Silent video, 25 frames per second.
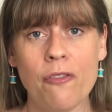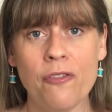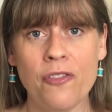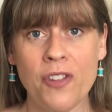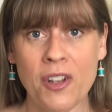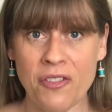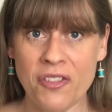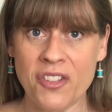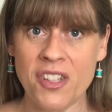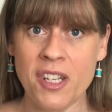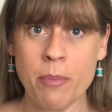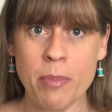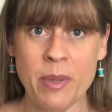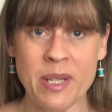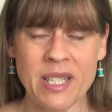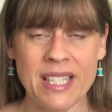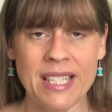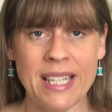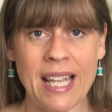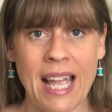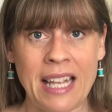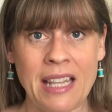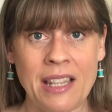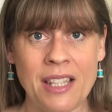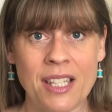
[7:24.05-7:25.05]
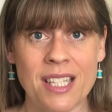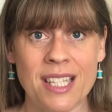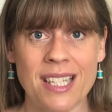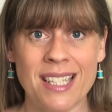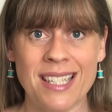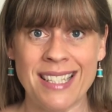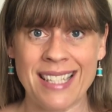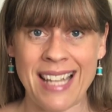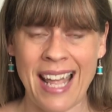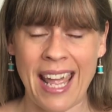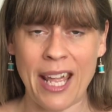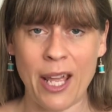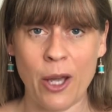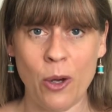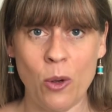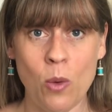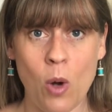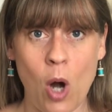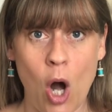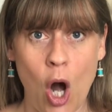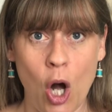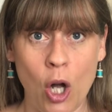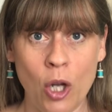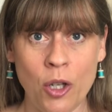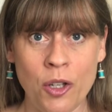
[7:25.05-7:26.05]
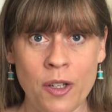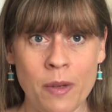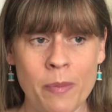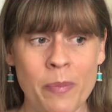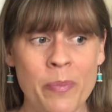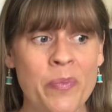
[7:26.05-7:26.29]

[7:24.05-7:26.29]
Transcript: 50% sale on.